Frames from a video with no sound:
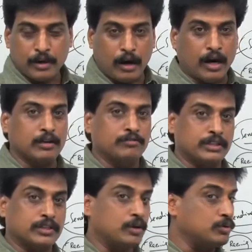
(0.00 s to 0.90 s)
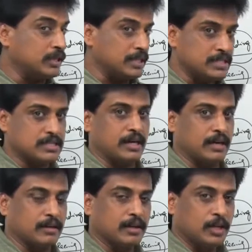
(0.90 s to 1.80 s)
or without
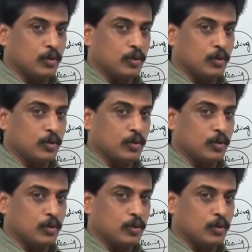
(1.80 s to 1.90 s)
restart.